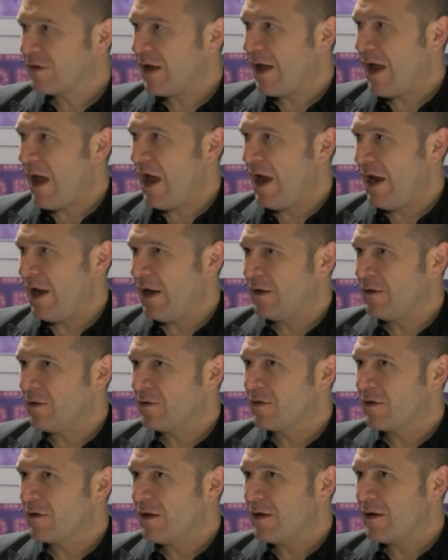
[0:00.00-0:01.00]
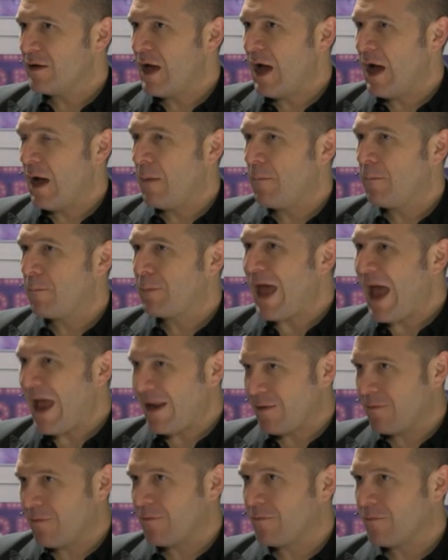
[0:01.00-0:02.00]
and um,
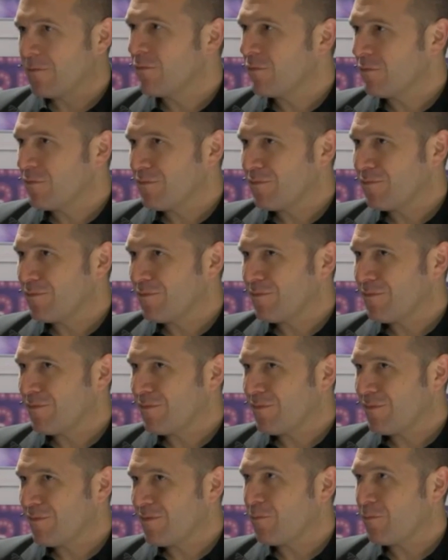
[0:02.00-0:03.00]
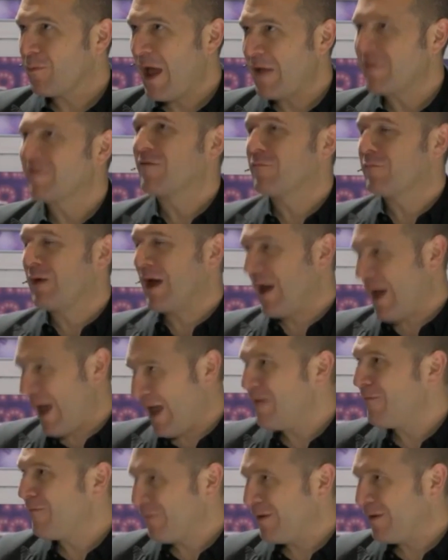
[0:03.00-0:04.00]
pattern, patterns of
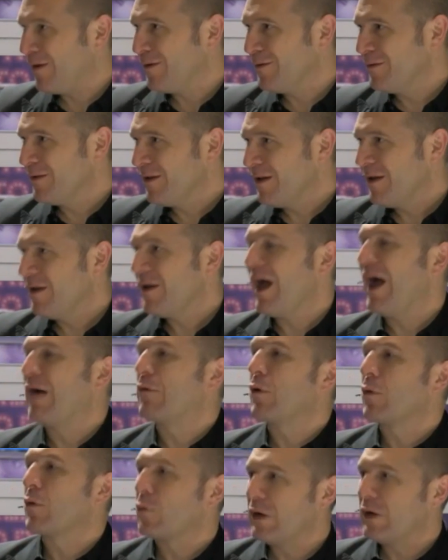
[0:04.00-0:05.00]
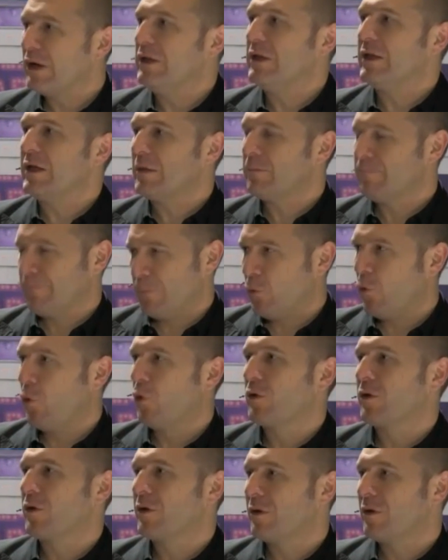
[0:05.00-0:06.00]
behavior are a really
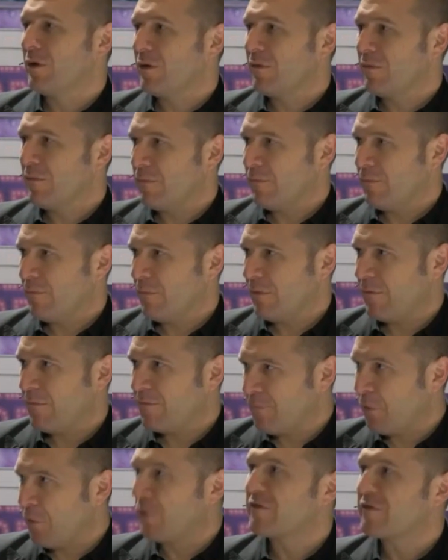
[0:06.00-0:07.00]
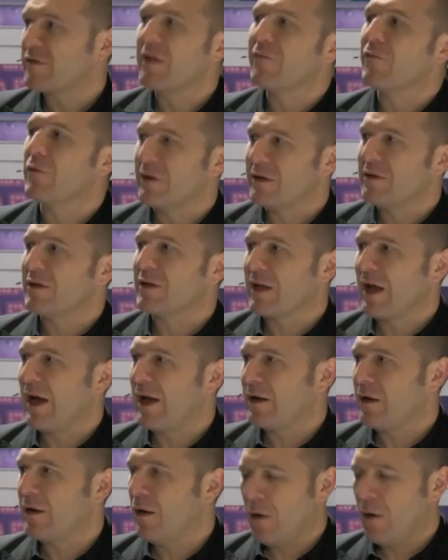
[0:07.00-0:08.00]
important first level
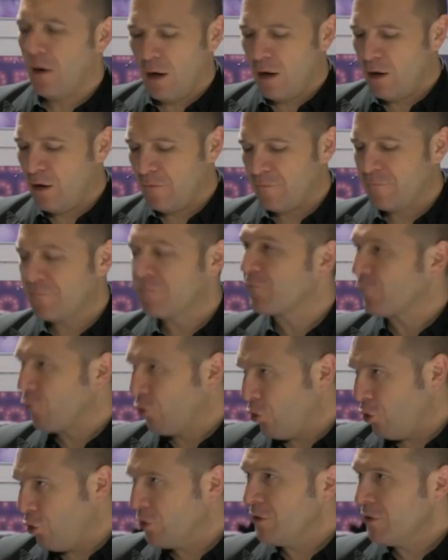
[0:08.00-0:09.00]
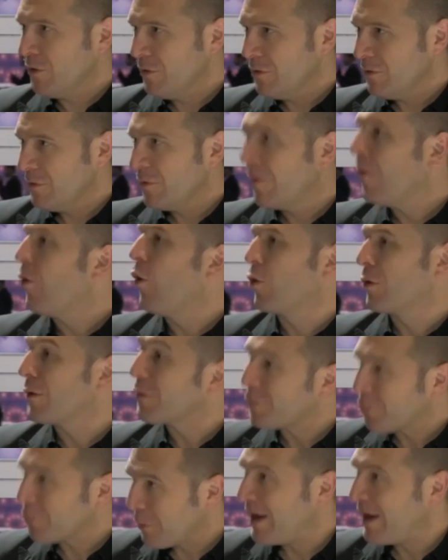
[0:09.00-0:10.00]
indicator of fraud or a
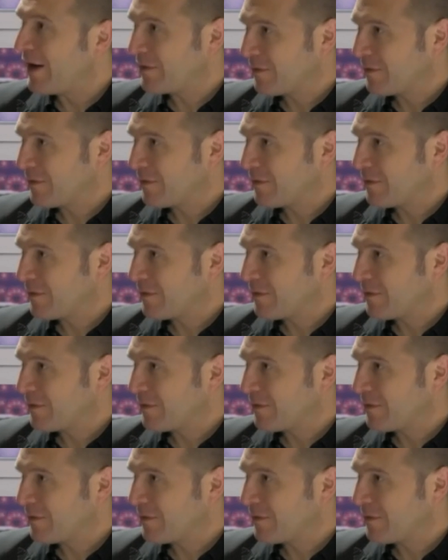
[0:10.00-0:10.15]
threat.